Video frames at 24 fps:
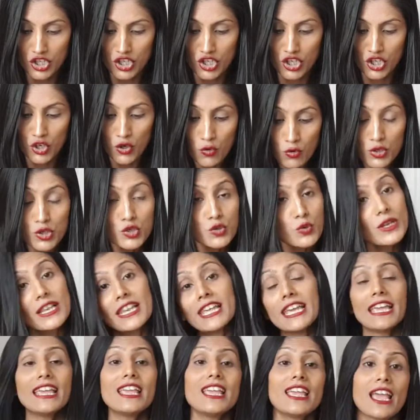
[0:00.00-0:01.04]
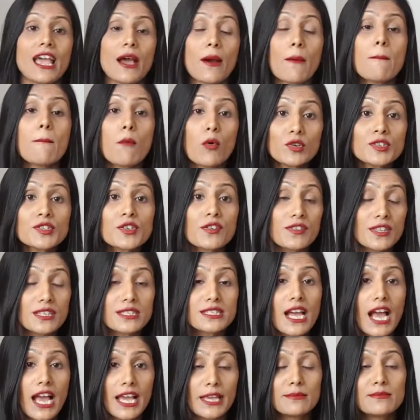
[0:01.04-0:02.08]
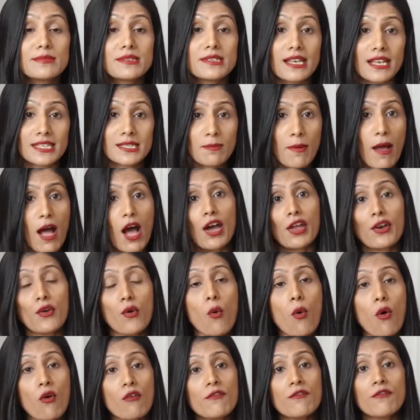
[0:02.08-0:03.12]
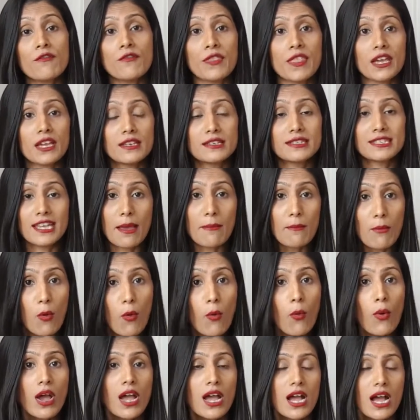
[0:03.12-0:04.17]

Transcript: usually most of the times as part of the demo,